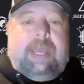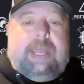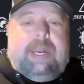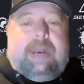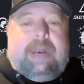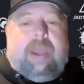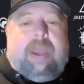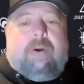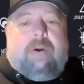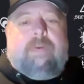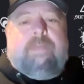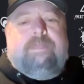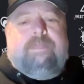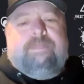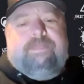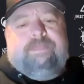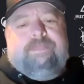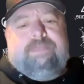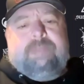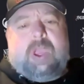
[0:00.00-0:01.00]
Now,
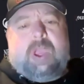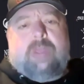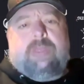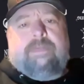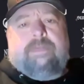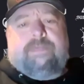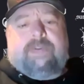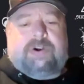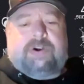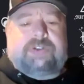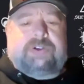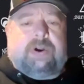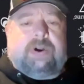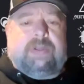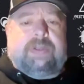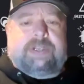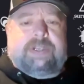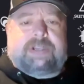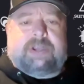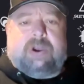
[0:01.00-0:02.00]
on the first third
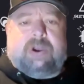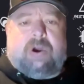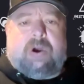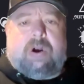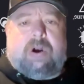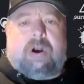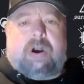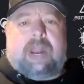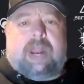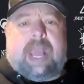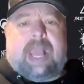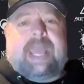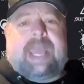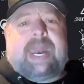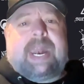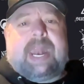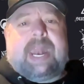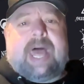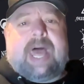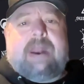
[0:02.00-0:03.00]
of the cigar, I
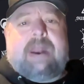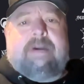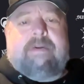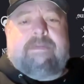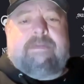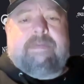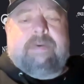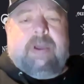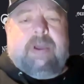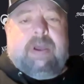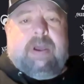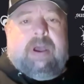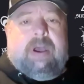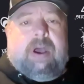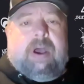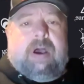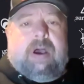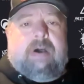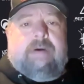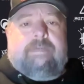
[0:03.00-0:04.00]
get a lot of
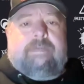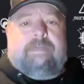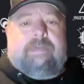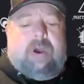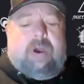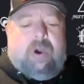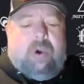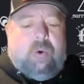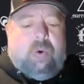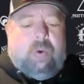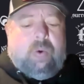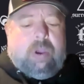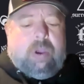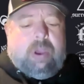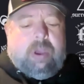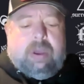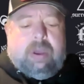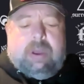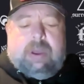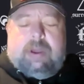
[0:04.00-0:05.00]

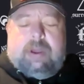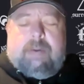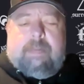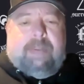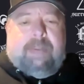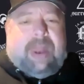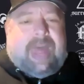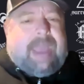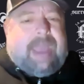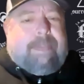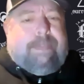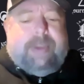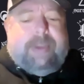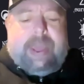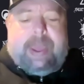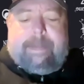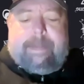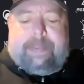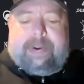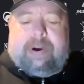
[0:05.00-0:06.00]
oak, black
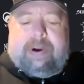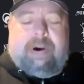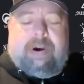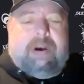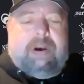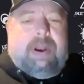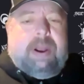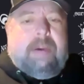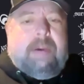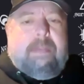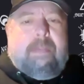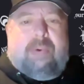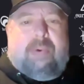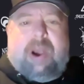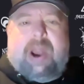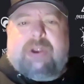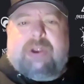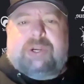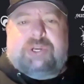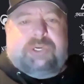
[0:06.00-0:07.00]
pepper,
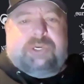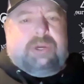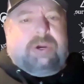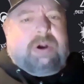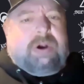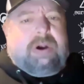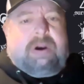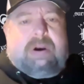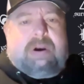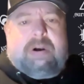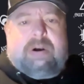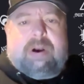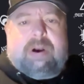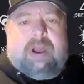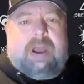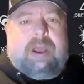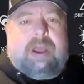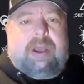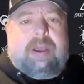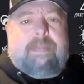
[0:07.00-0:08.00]
brown sugar,
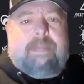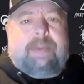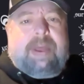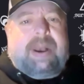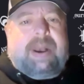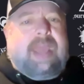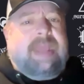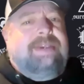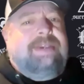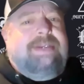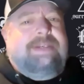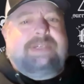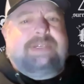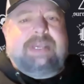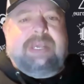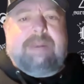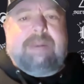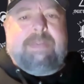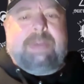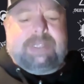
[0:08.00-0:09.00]
a nice
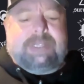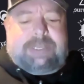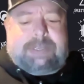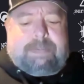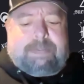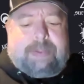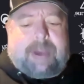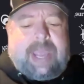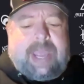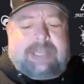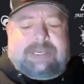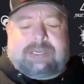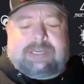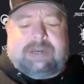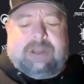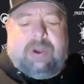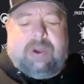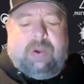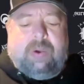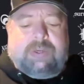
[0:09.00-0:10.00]
cinnamon spice
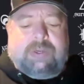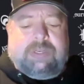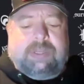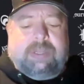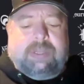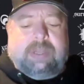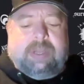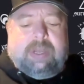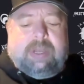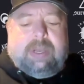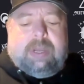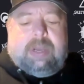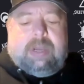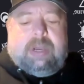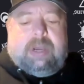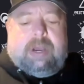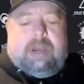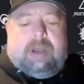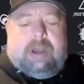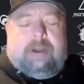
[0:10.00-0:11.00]
note,
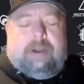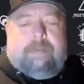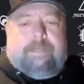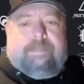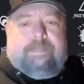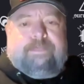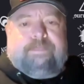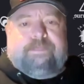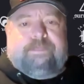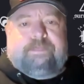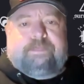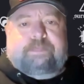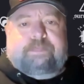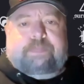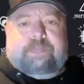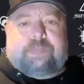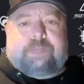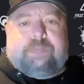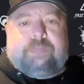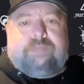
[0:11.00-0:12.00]
um,
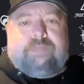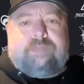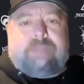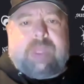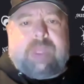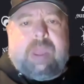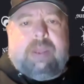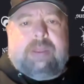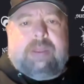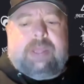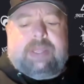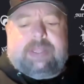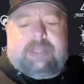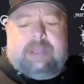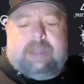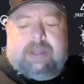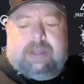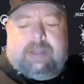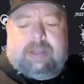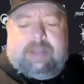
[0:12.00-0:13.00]
with
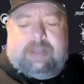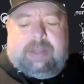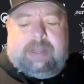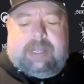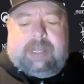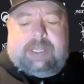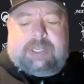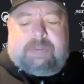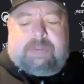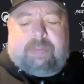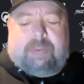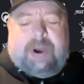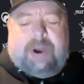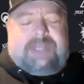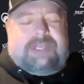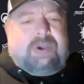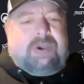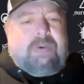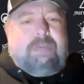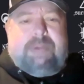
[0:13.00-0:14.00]

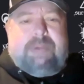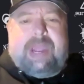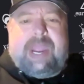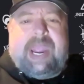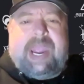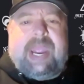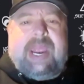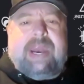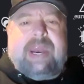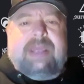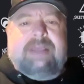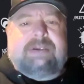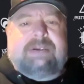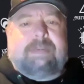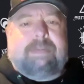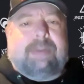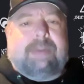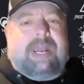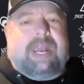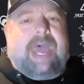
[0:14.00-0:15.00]
espresso bean and
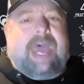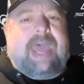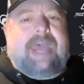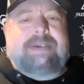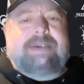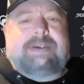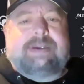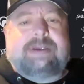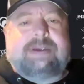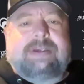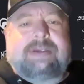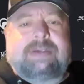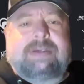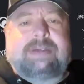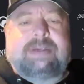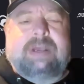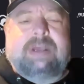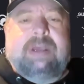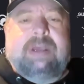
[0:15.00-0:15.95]
some molasses.